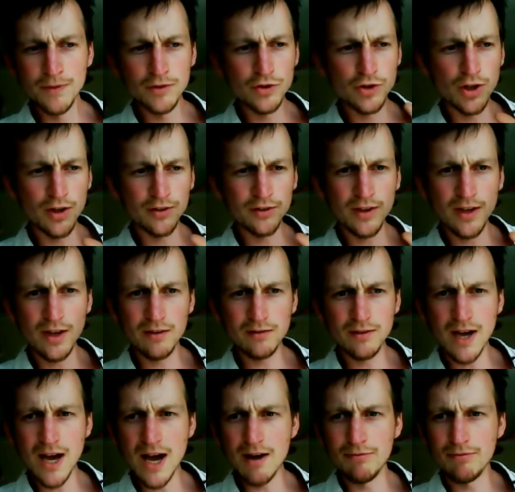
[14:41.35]
just
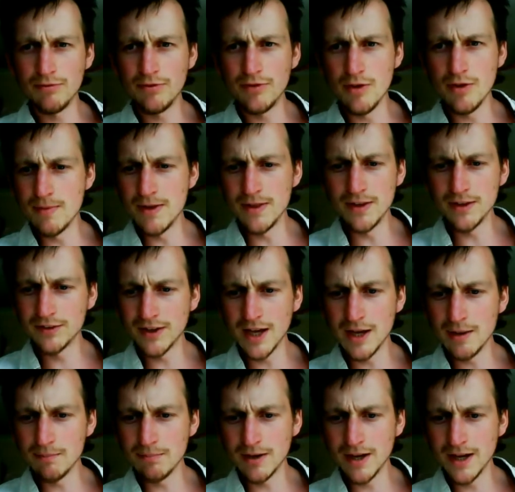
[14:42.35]
have them in the
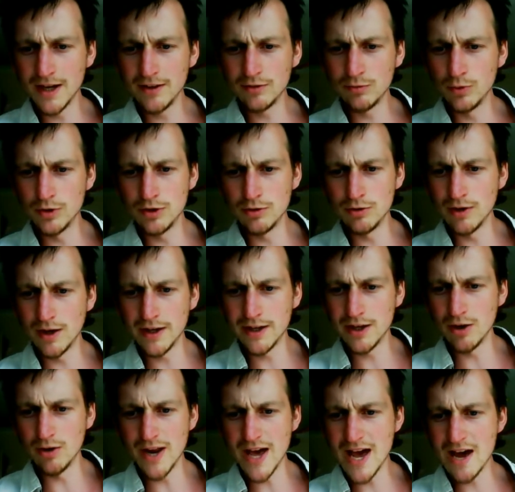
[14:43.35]
same place. Would you like
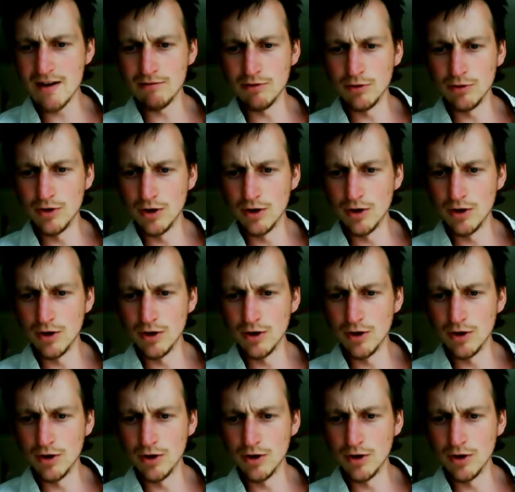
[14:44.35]
it on air or